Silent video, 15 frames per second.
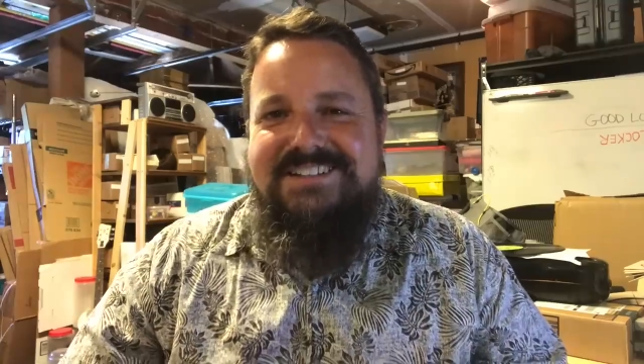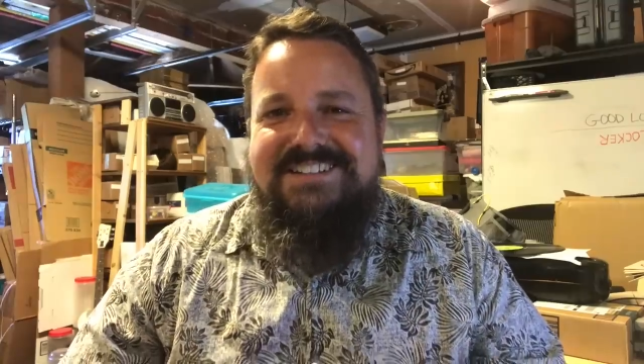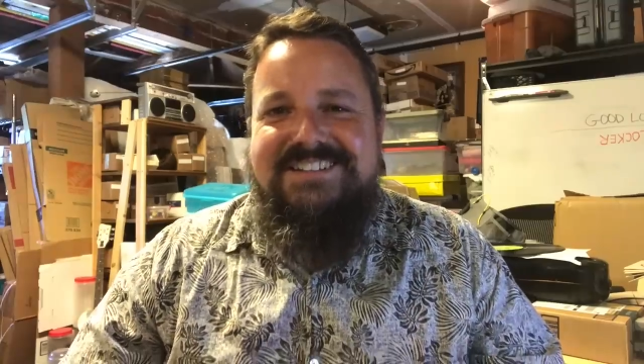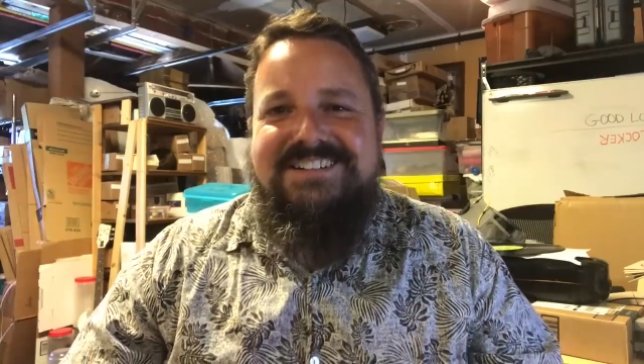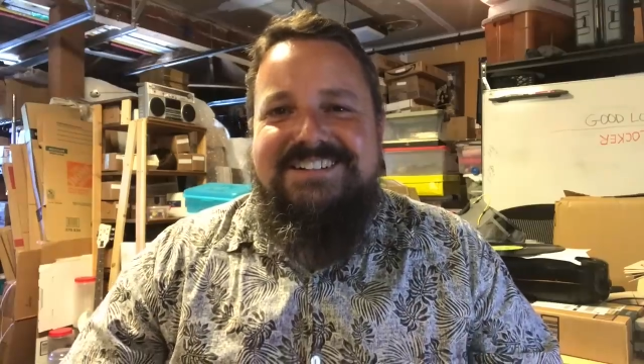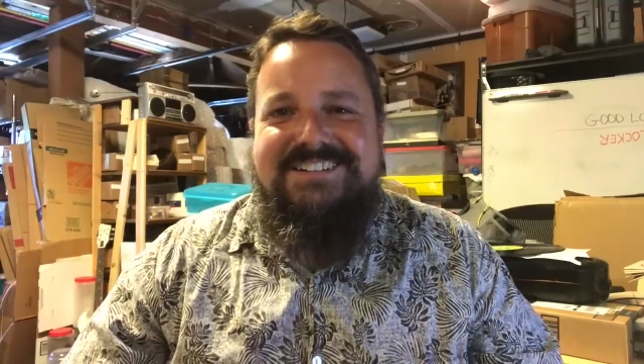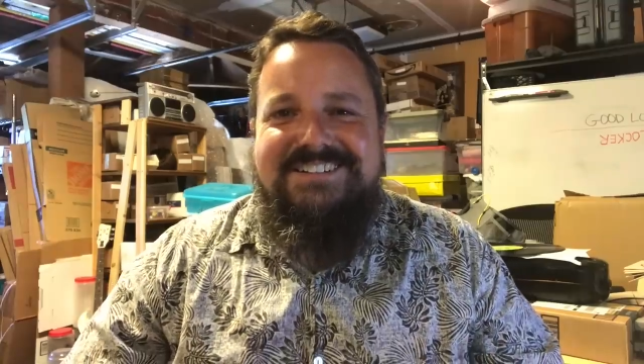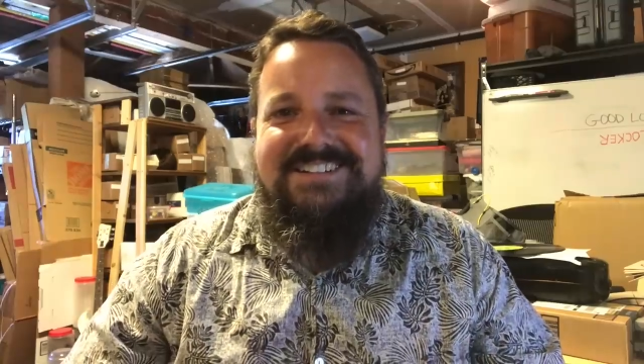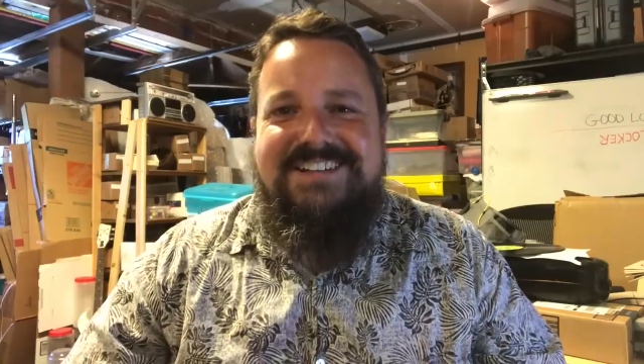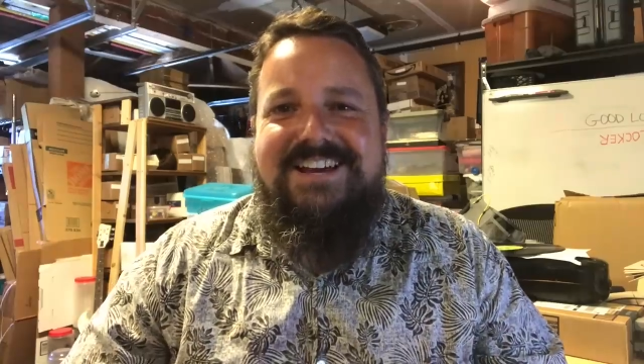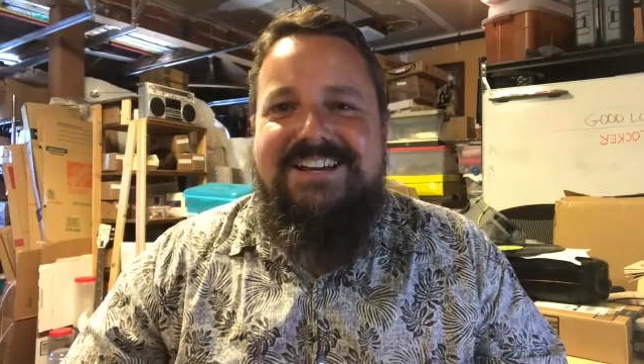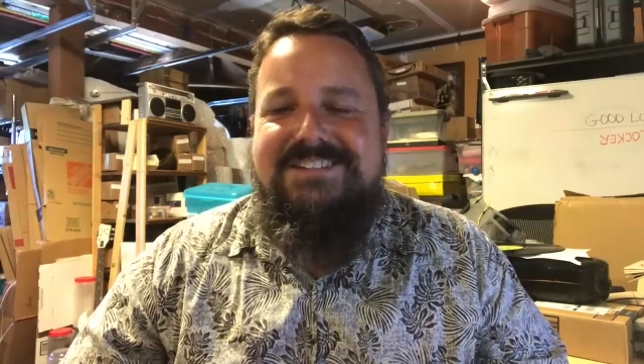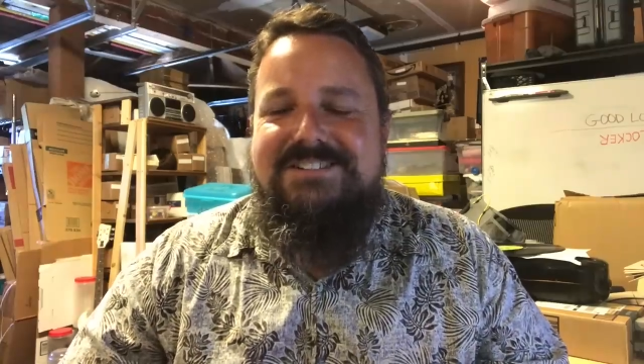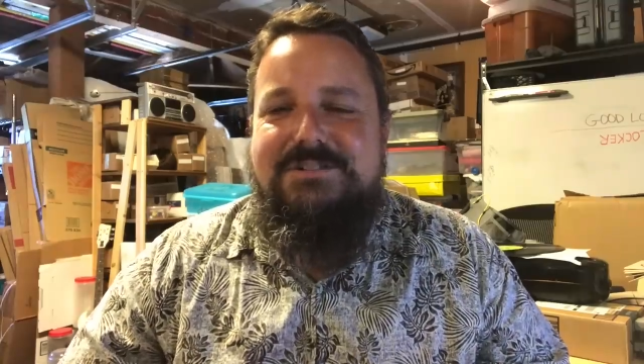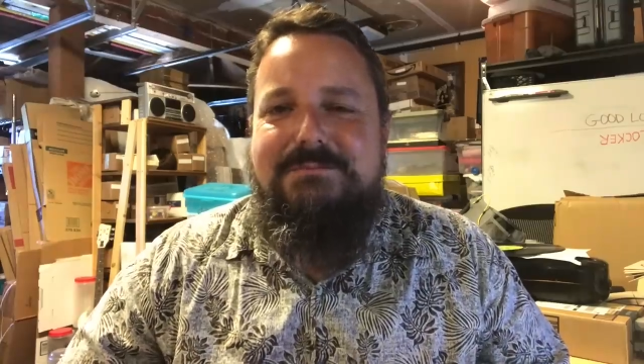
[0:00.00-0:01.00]
You know, it
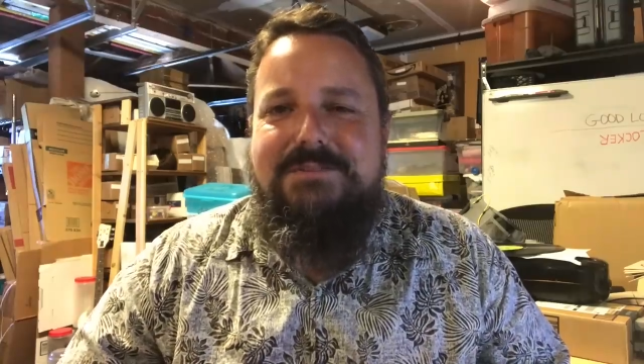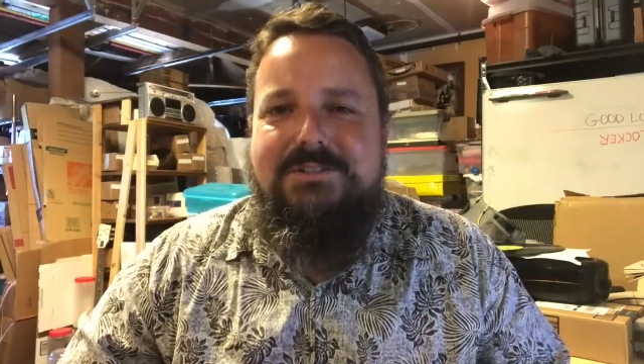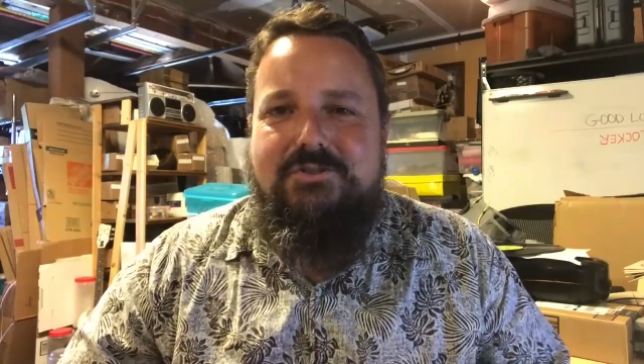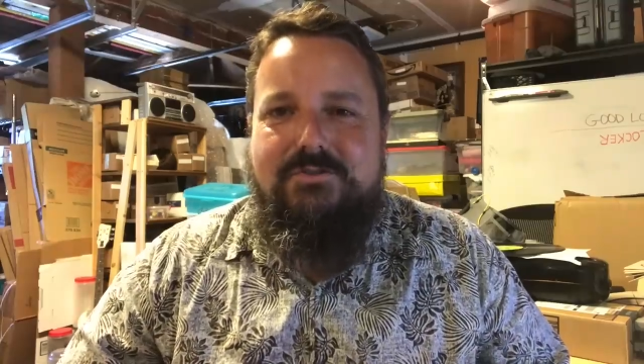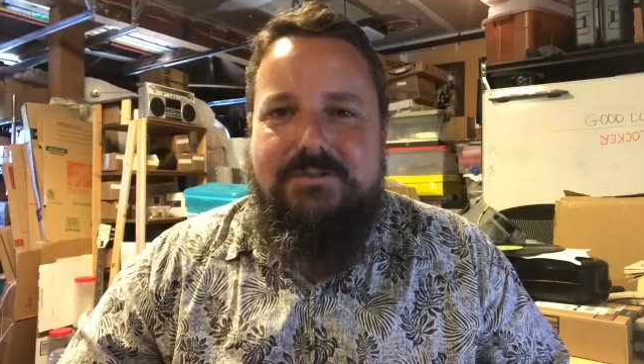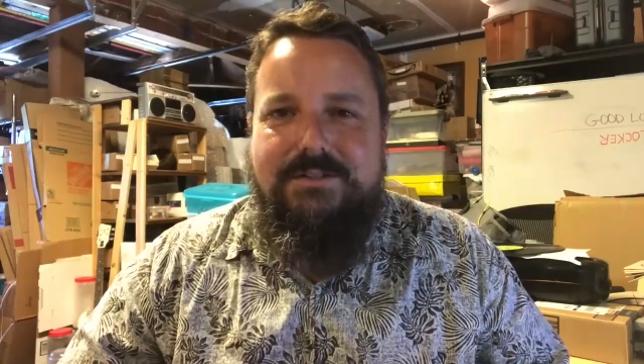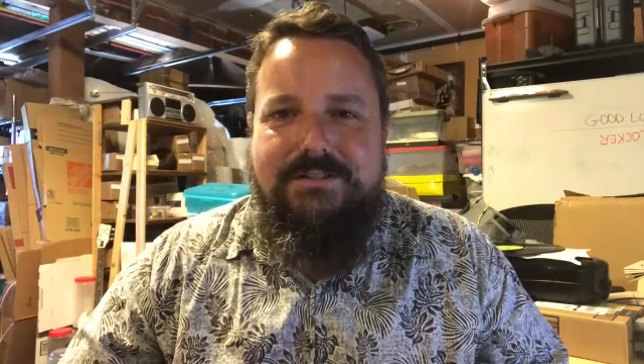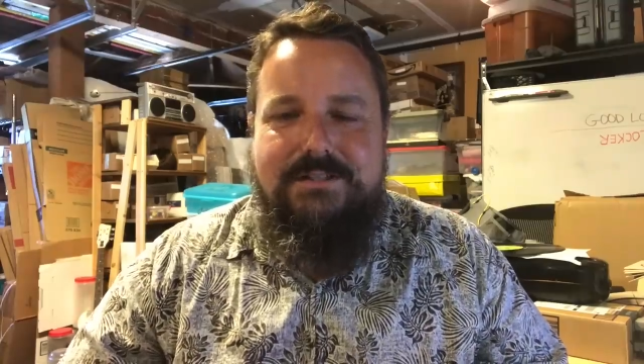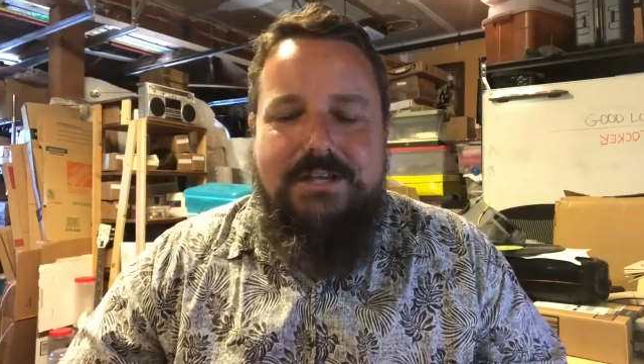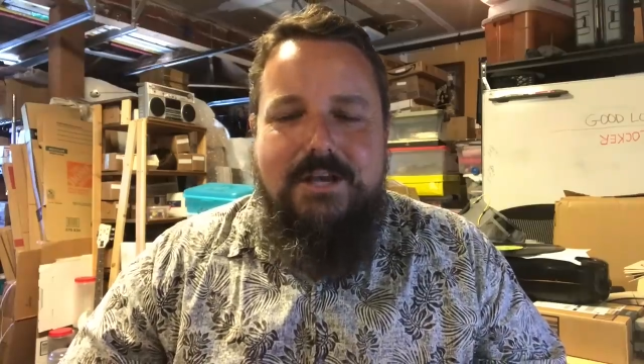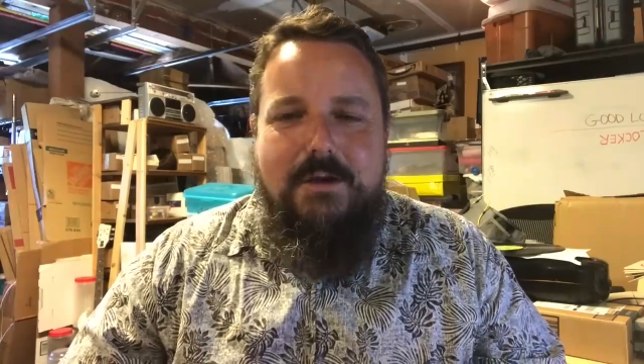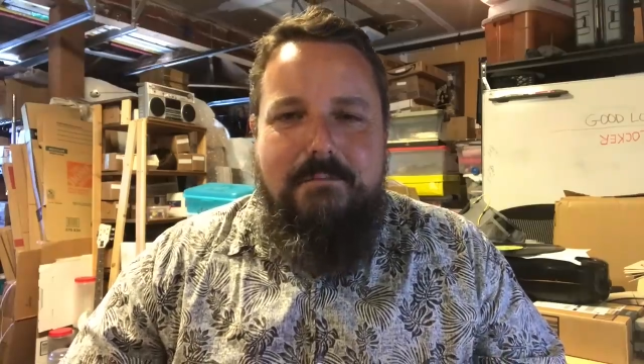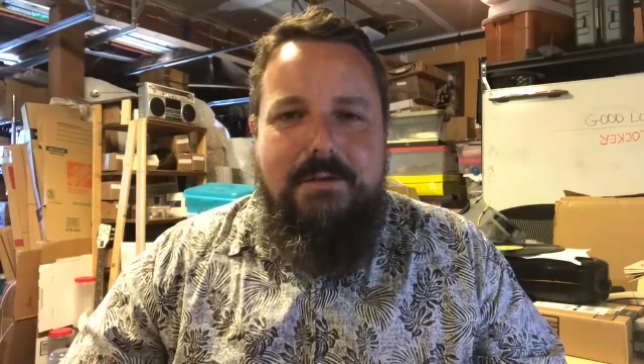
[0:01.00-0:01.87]
had some interest.